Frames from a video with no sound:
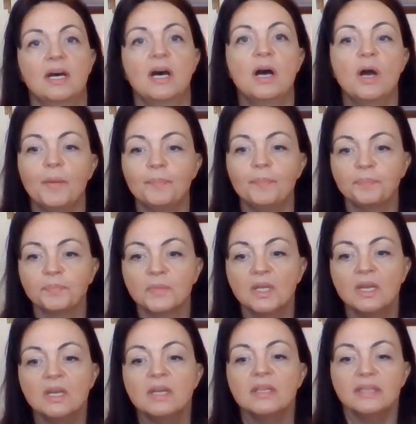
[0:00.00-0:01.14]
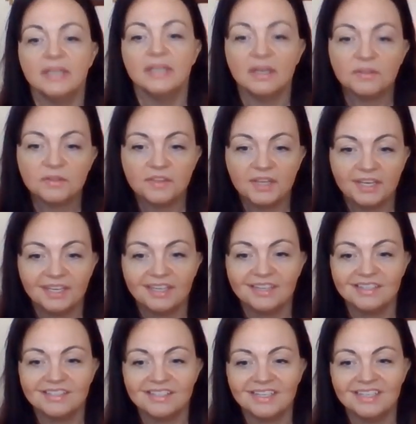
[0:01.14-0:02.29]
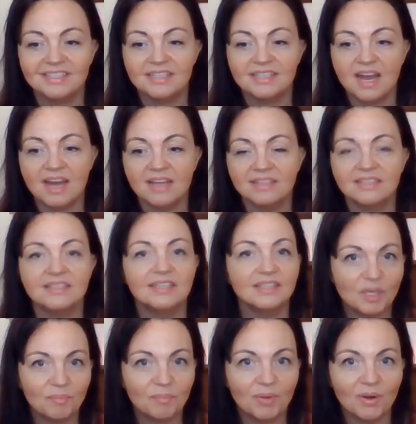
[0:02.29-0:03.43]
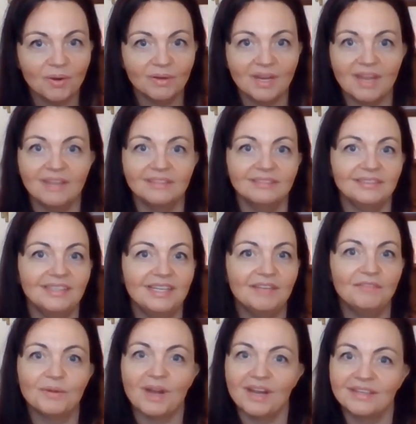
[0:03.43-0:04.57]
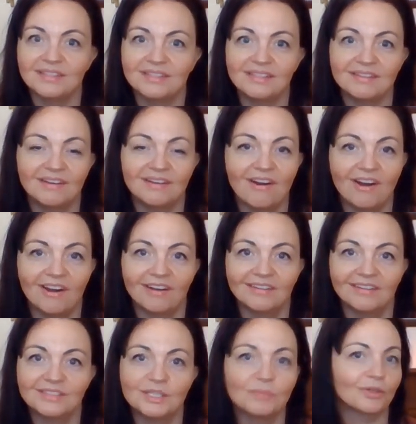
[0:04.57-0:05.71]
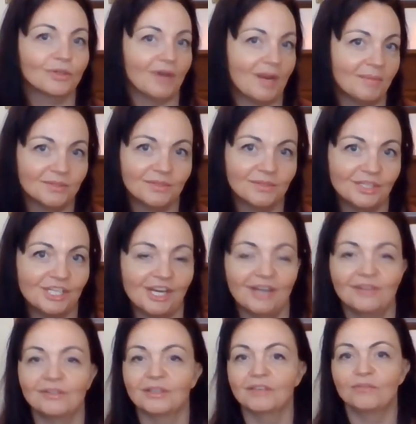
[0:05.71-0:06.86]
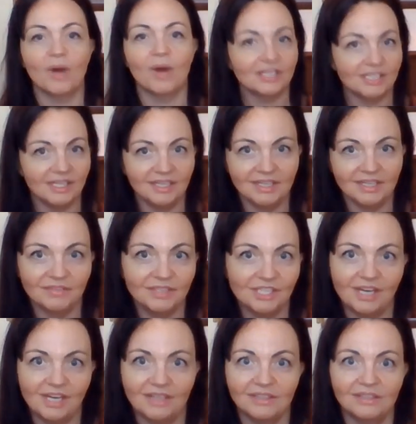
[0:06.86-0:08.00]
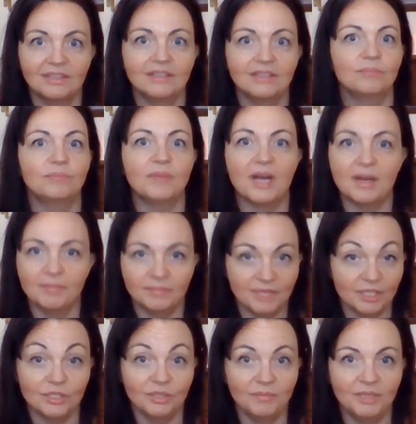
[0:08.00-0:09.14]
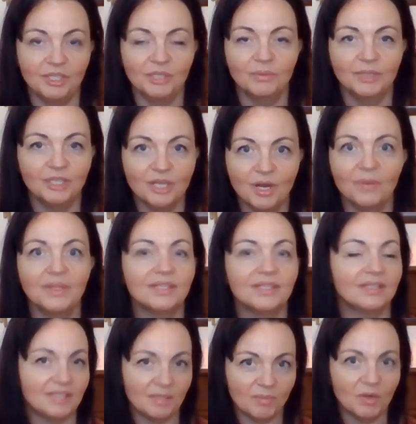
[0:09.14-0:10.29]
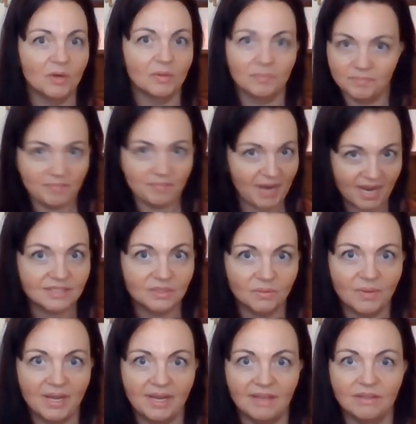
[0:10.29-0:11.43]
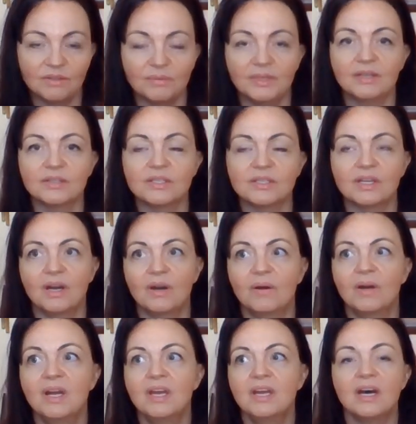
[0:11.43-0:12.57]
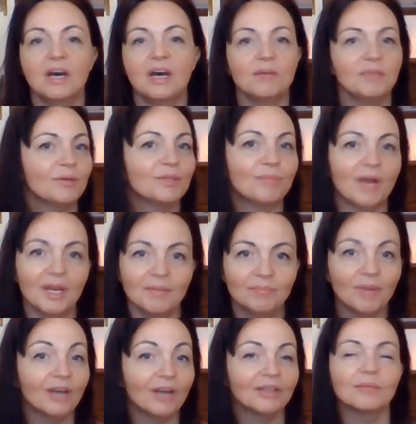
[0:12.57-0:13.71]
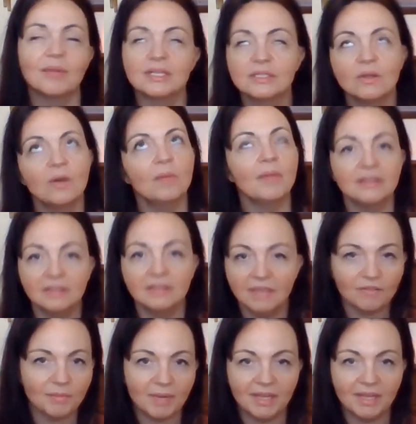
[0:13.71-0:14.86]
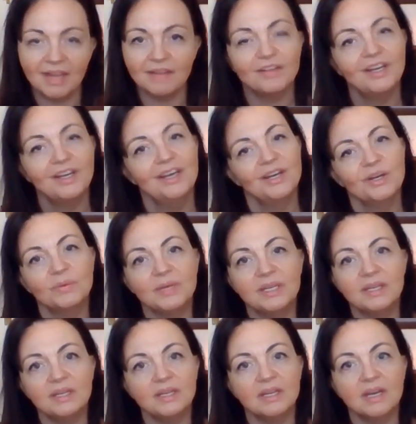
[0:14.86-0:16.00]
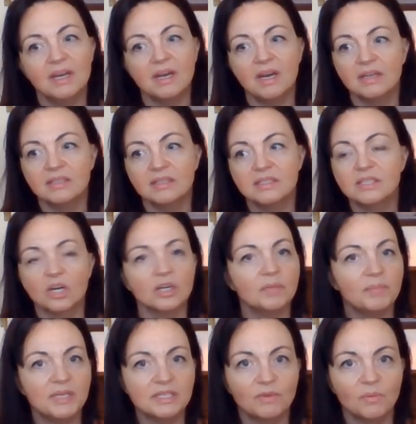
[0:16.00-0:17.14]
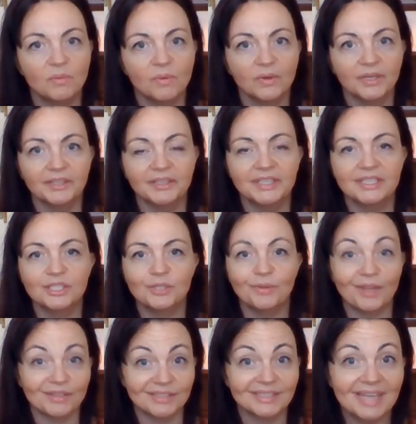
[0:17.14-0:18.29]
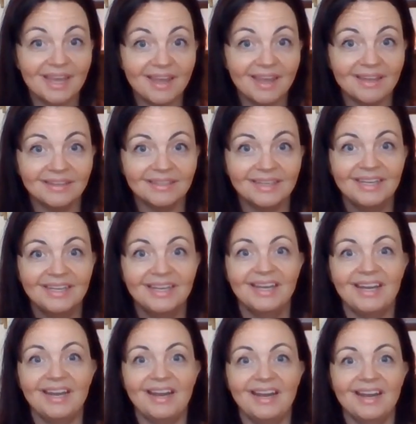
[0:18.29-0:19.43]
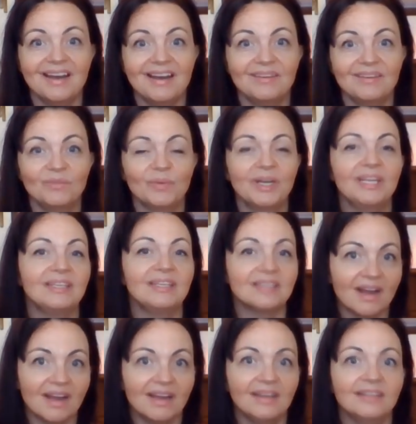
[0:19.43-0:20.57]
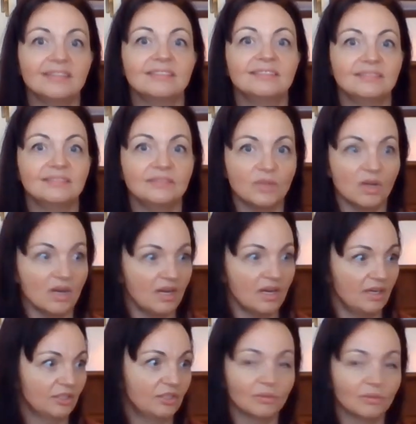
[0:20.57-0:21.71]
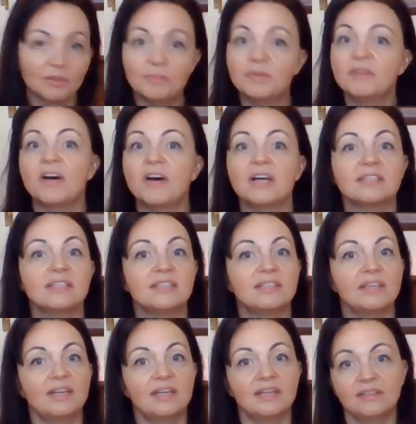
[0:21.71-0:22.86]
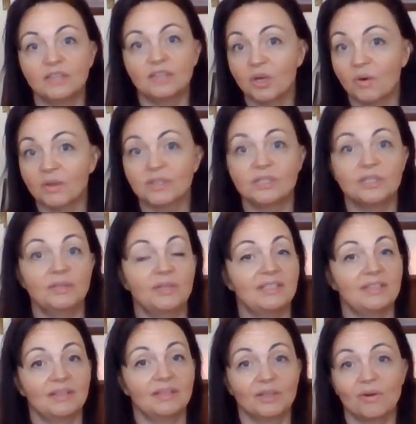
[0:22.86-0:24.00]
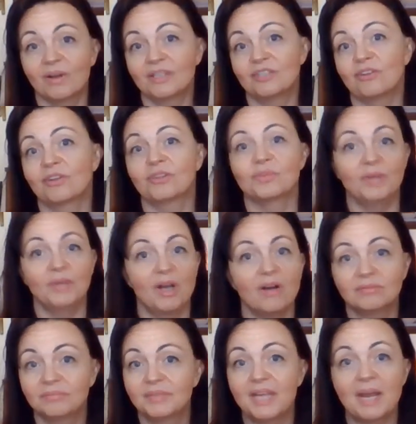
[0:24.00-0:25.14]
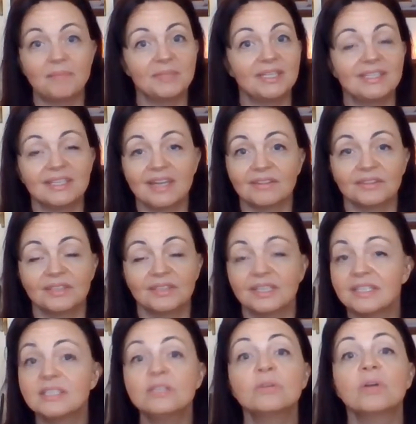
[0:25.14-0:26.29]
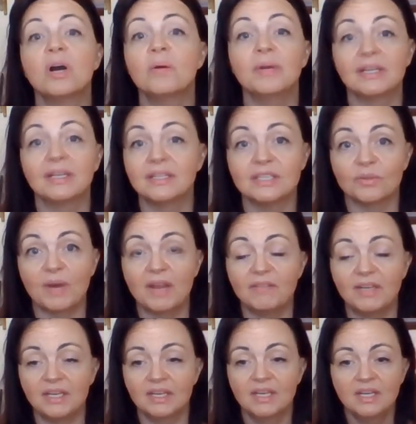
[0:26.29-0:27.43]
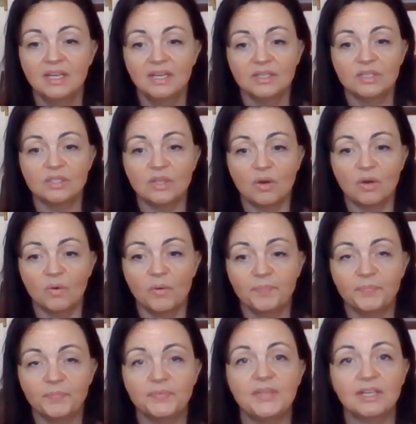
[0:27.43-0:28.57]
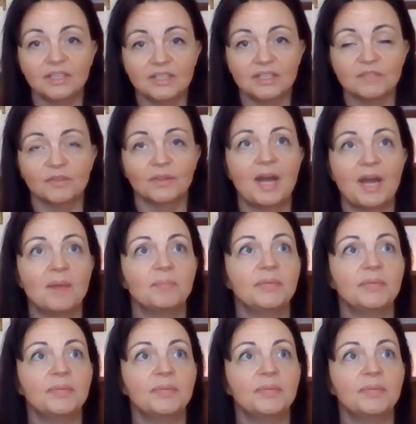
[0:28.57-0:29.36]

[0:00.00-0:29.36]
Um, the other thing is, is that Sensei Poage, and if you guys are subscribers to the channel or have watched any of the channel, I'm assuming you would know that Sensei Poage passed away three years ago. Um, he was my partner, my soulmate, the love of my life. We uh, started Peaceful Warrior in 2010, and when he died, a group of us, uh, the core students and the core instructors, we all kept it together, and it's still going and it's thriving. So thank goodness for that.